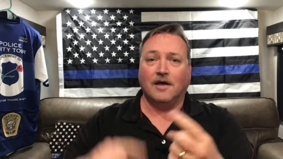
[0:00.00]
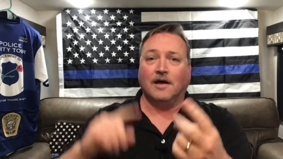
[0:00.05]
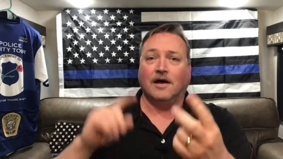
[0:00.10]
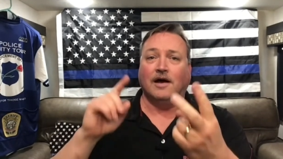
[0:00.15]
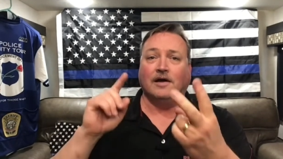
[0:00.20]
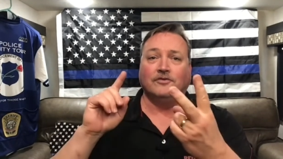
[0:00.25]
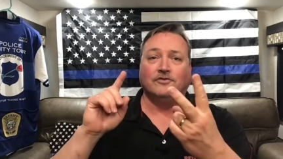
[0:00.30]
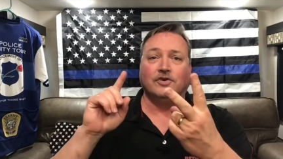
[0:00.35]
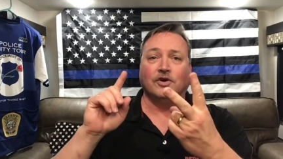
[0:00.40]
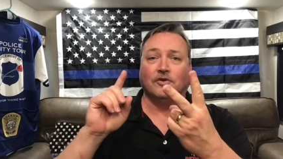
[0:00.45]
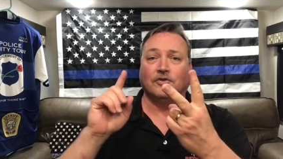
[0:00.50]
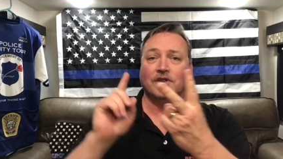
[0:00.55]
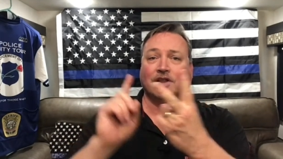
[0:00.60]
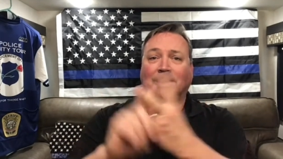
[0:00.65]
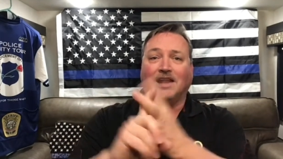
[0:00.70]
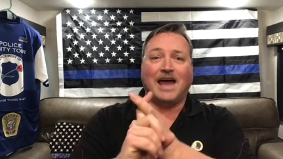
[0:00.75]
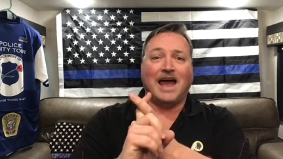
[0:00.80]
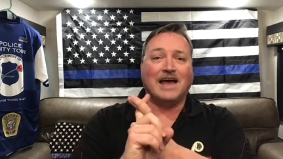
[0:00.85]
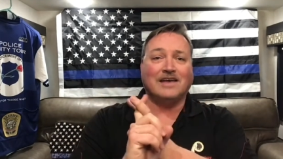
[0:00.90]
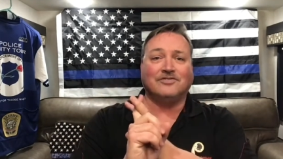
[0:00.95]
until the
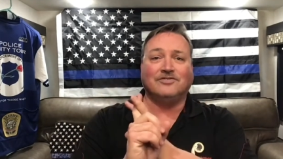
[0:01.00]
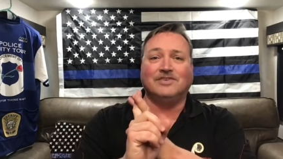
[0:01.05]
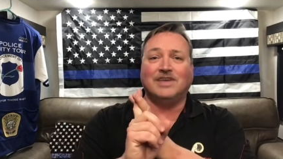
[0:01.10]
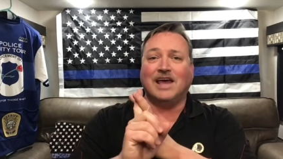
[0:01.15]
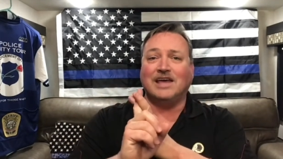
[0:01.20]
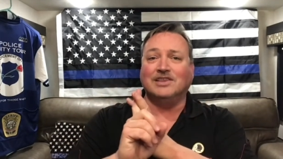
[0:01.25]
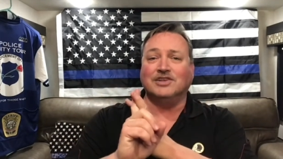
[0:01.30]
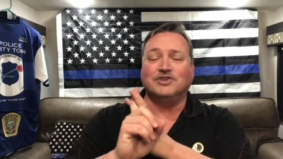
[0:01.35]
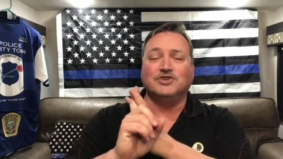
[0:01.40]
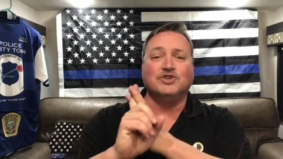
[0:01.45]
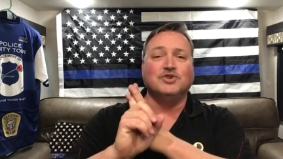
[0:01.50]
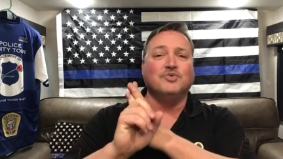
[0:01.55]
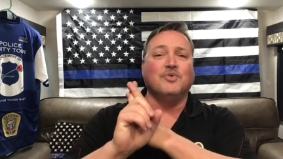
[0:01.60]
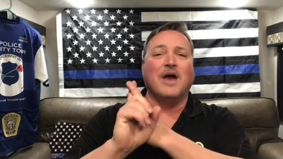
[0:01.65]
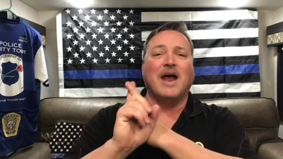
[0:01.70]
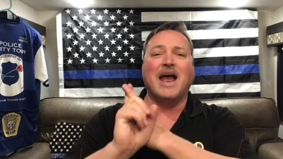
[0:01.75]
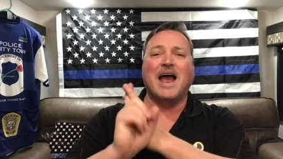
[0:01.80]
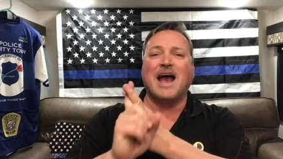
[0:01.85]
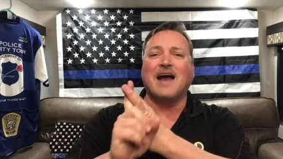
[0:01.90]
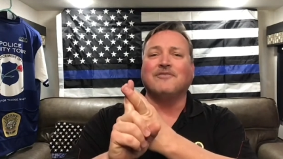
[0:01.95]
last day that you
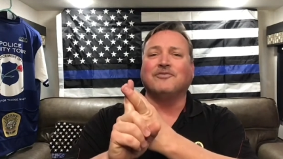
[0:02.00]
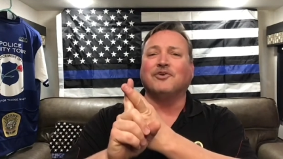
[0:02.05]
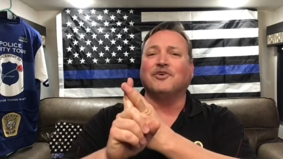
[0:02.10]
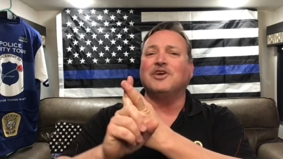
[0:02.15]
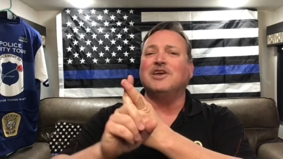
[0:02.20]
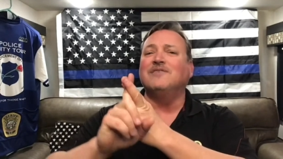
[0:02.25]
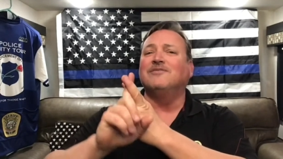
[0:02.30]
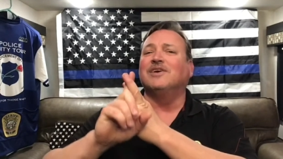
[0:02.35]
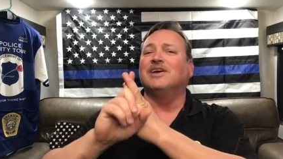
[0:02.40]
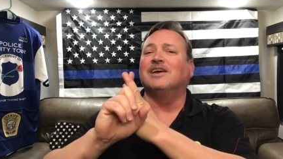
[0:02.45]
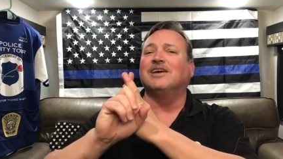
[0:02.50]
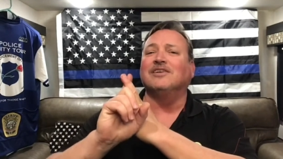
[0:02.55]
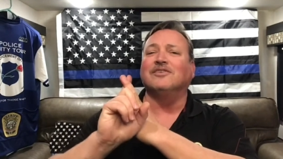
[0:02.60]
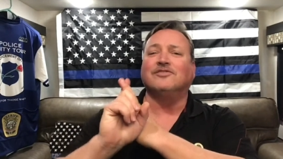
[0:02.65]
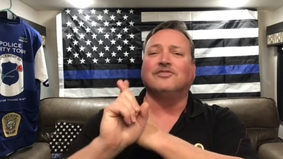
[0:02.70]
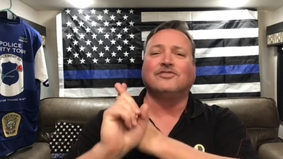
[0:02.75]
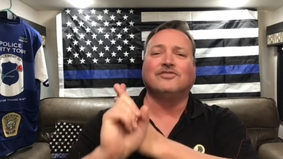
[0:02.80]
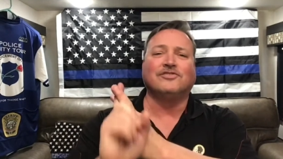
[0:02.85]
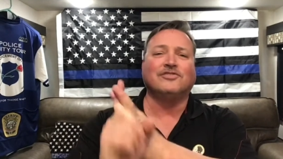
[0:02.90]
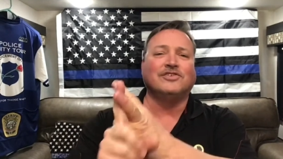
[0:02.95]
ever even
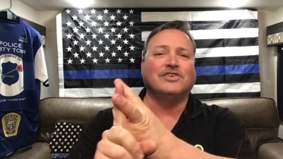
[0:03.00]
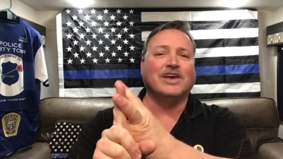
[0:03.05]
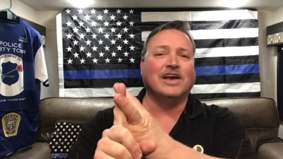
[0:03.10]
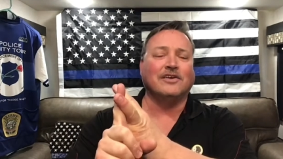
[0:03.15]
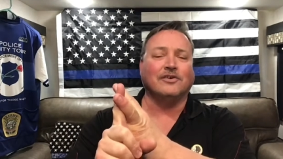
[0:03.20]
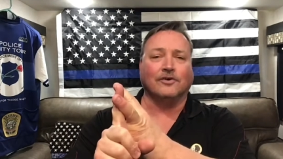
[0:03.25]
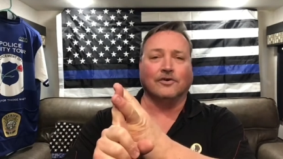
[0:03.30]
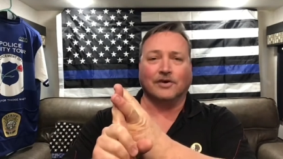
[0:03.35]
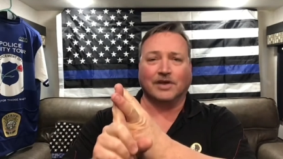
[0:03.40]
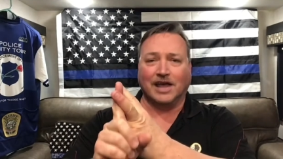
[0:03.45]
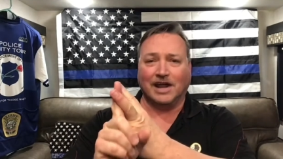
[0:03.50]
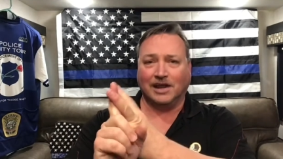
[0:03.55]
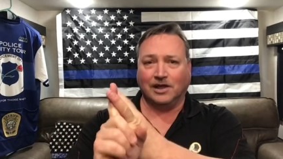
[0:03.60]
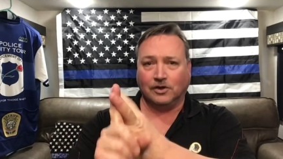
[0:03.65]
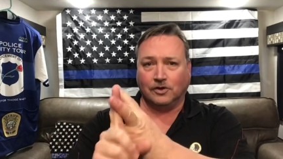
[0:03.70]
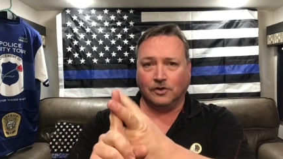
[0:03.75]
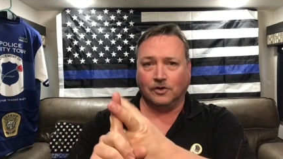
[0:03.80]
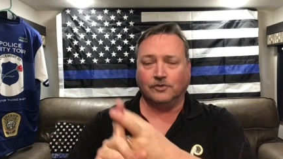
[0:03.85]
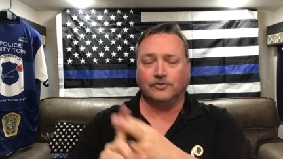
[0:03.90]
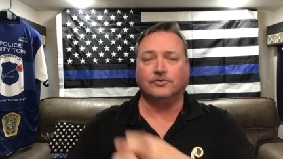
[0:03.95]
consider getting
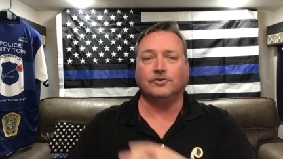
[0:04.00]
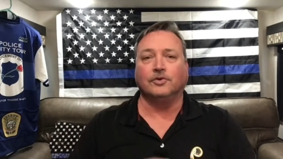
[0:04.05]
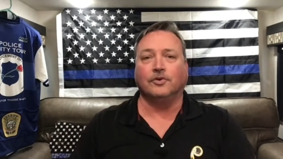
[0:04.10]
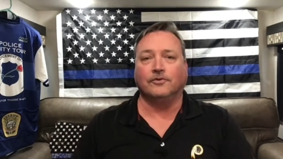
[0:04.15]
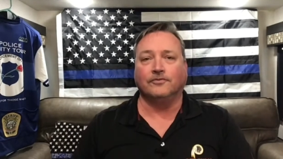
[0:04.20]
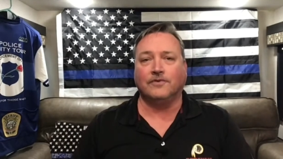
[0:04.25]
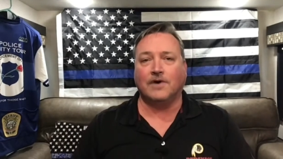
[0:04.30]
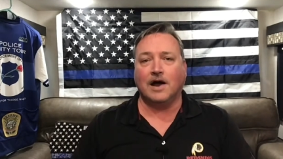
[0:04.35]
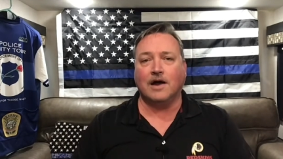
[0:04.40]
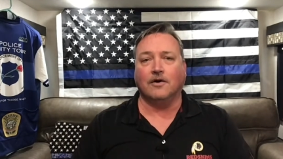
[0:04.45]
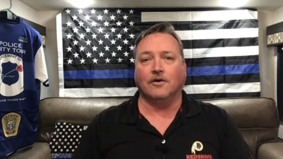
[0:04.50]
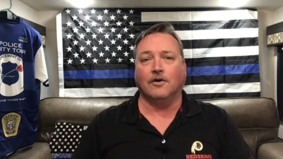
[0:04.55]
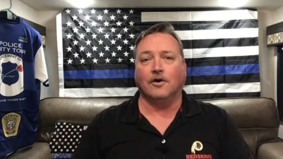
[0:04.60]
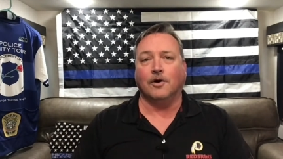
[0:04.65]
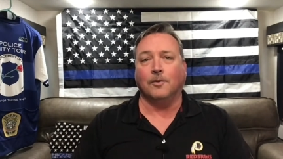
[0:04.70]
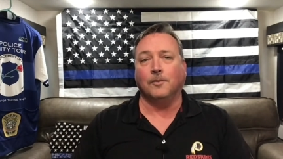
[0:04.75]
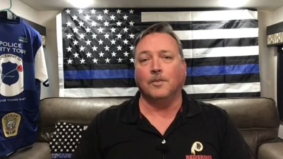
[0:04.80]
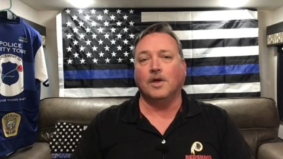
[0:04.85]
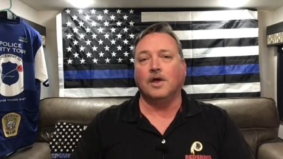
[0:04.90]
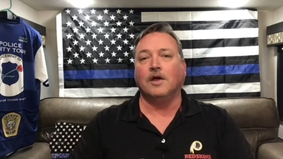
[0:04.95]
close to a
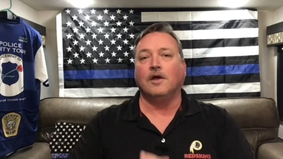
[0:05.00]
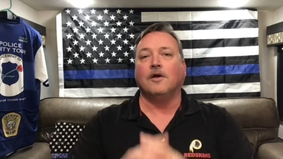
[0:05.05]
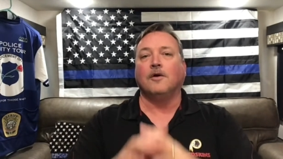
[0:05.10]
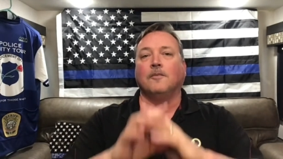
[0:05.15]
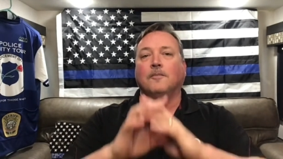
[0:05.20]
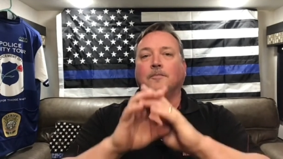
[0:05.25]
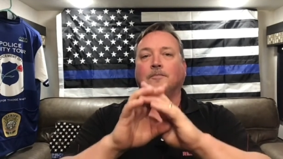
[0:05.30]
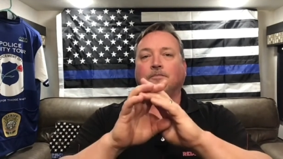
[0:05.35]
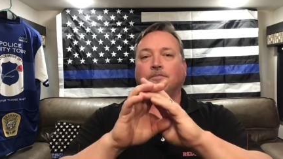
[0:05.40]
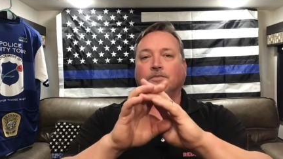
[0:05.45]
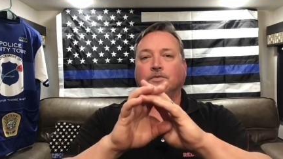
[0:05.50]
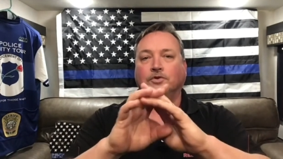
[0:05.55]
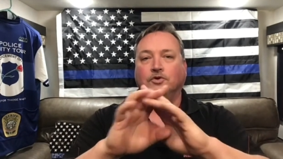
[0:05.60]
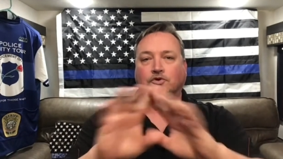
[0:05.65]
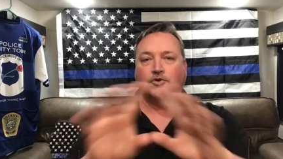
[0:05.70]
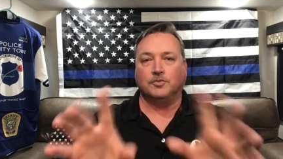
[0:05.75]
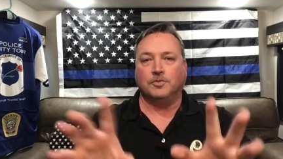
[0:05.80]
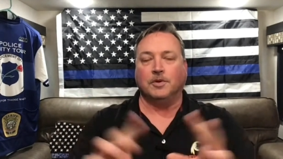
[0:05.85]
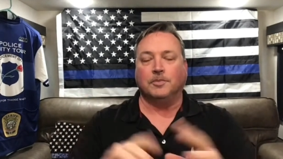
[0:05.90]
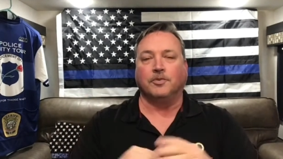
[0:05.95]
firearm, you
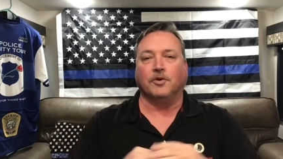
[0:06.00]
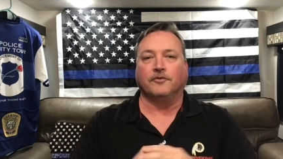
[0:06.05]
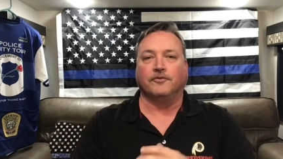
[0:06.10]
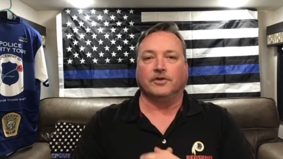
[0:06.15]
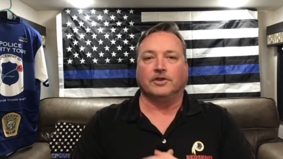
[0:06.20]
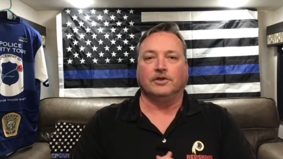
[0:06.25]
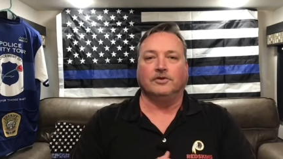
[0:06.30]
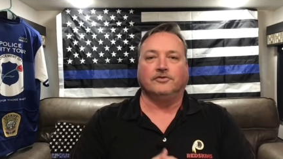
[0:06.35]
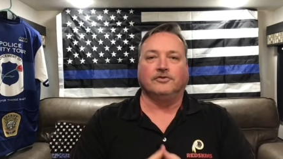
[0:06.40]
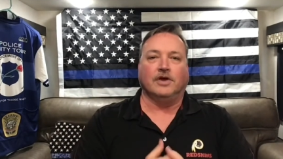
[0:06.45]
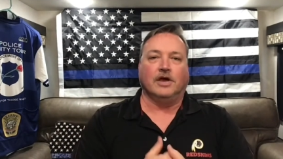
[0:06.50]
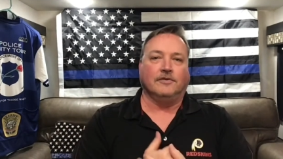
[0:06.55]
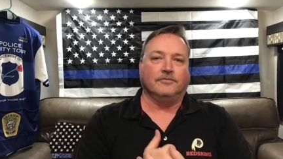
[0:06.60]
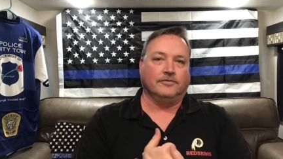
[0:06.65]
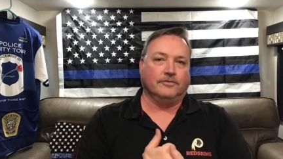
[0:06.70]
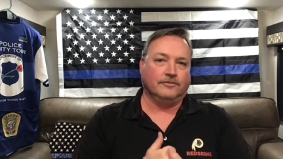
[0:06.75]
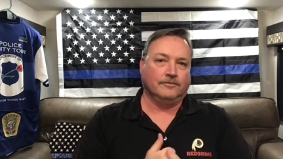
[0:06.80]
should be perfectly safe.